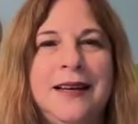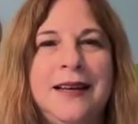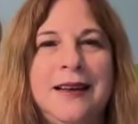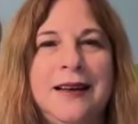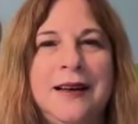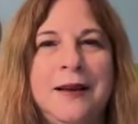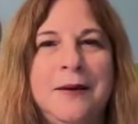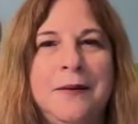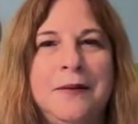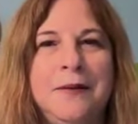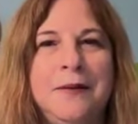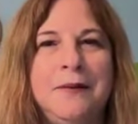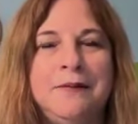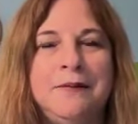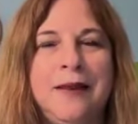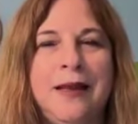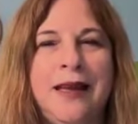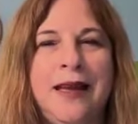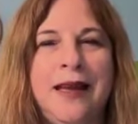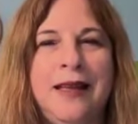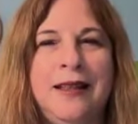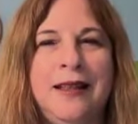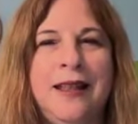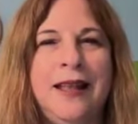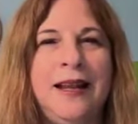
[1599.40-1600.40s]
um,
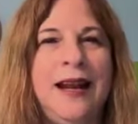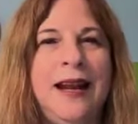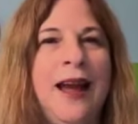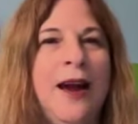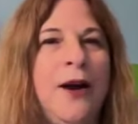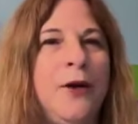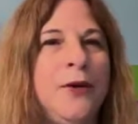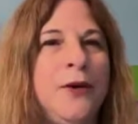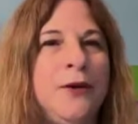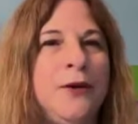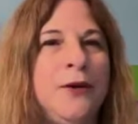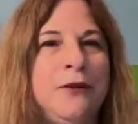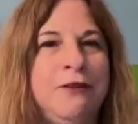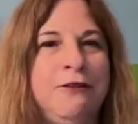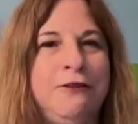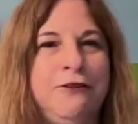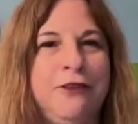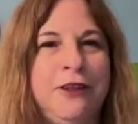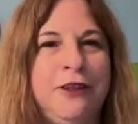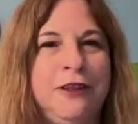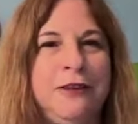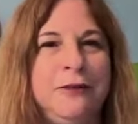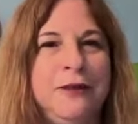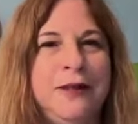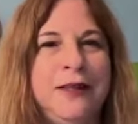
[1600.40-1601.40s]
and then how it will
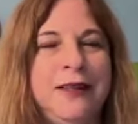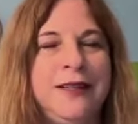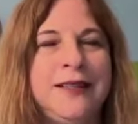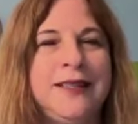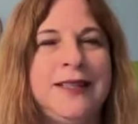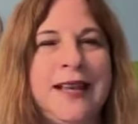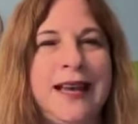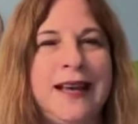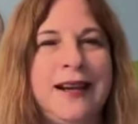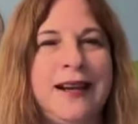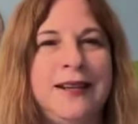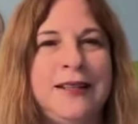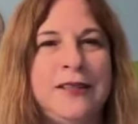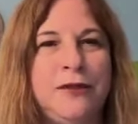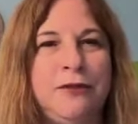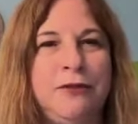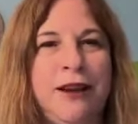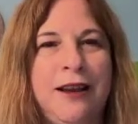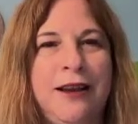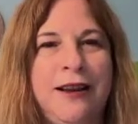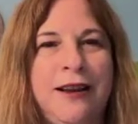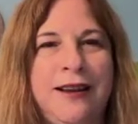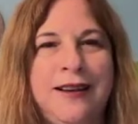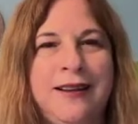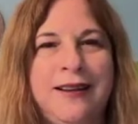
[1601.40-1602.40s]
feel when it's
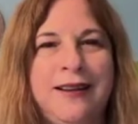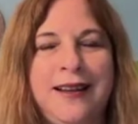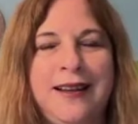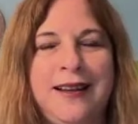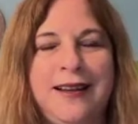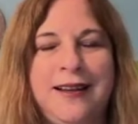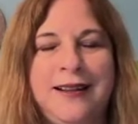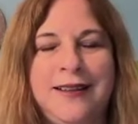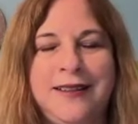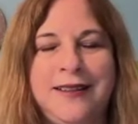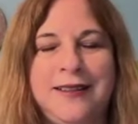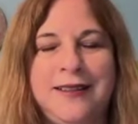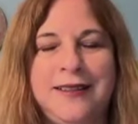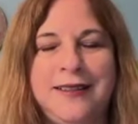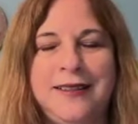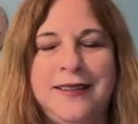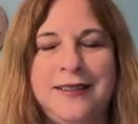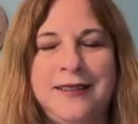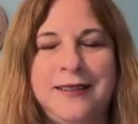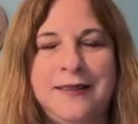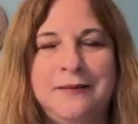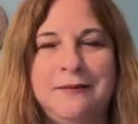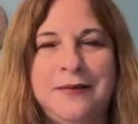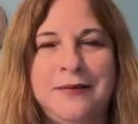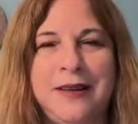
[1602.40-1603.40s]
satisfied. And
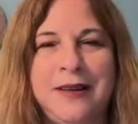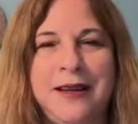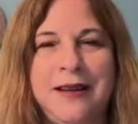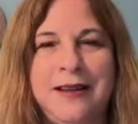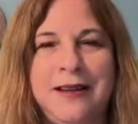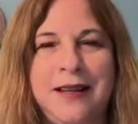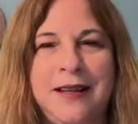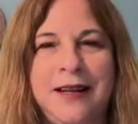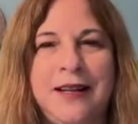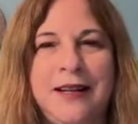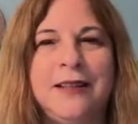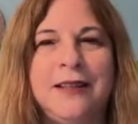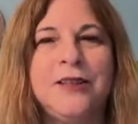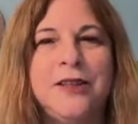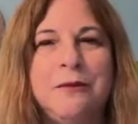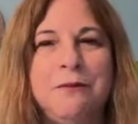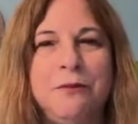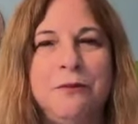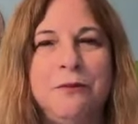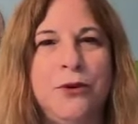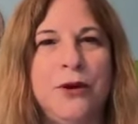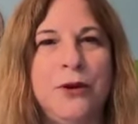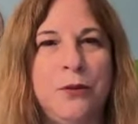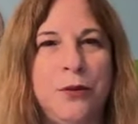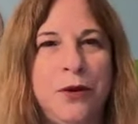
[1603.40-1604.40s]
then at some
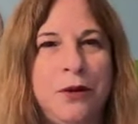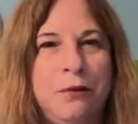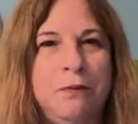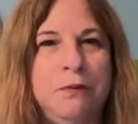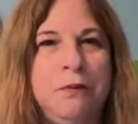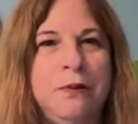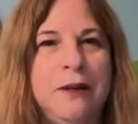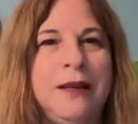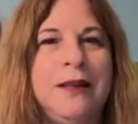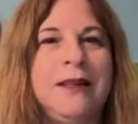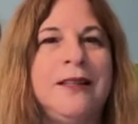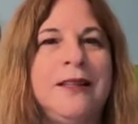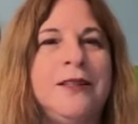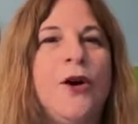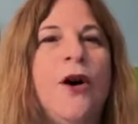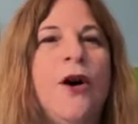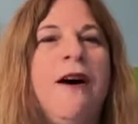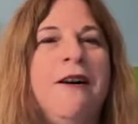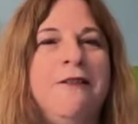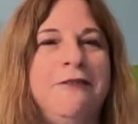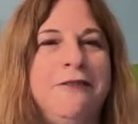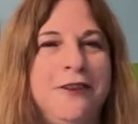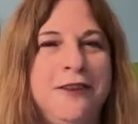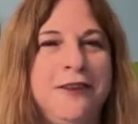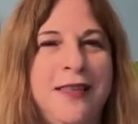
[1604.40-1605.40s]
point we begin to
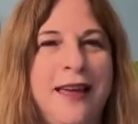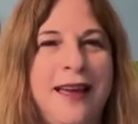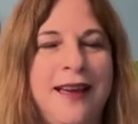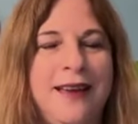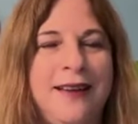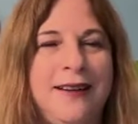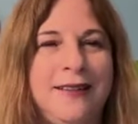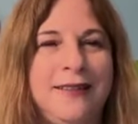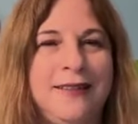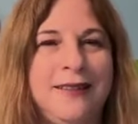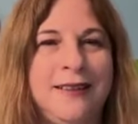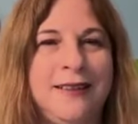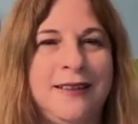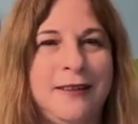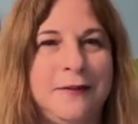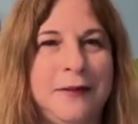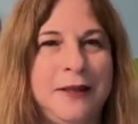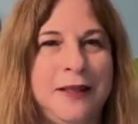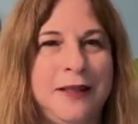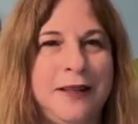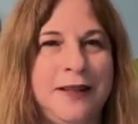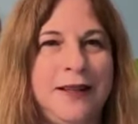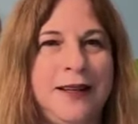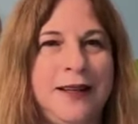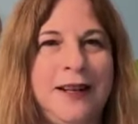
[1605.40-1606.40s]
offer that
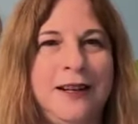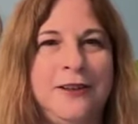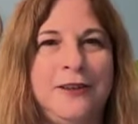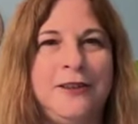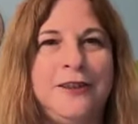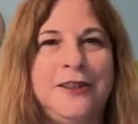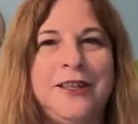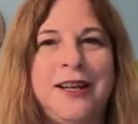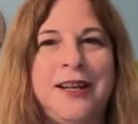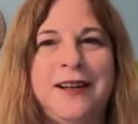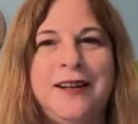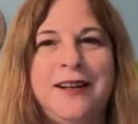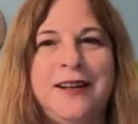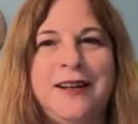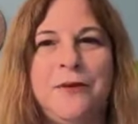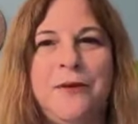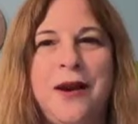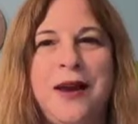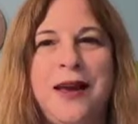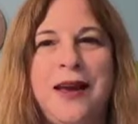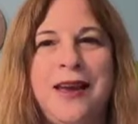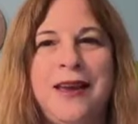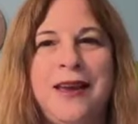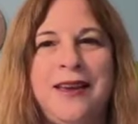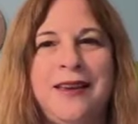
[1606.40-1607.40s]
in an energetic
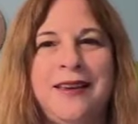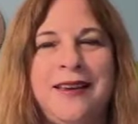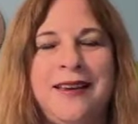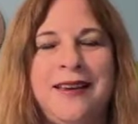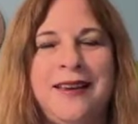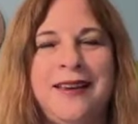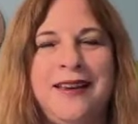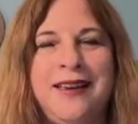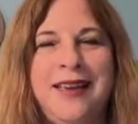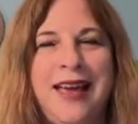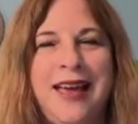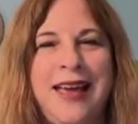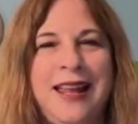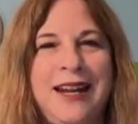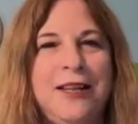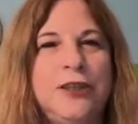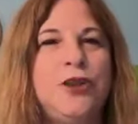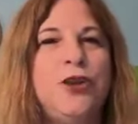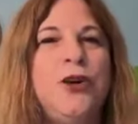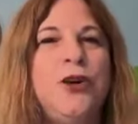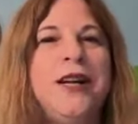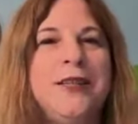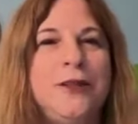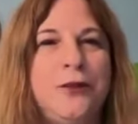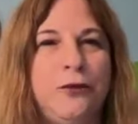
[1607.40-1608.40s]
way, and it
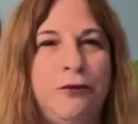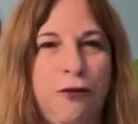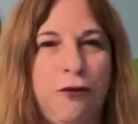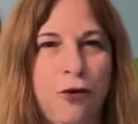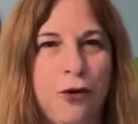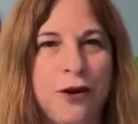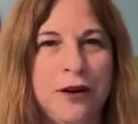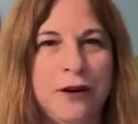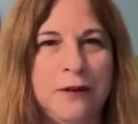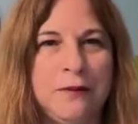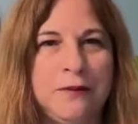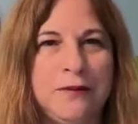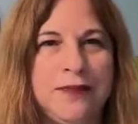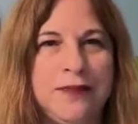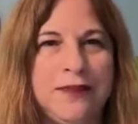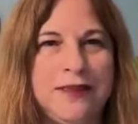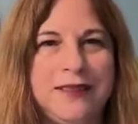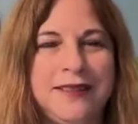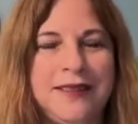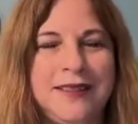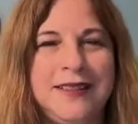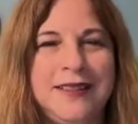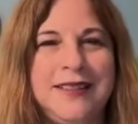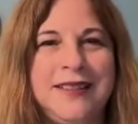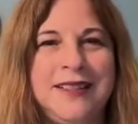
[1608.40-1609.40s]
transforms.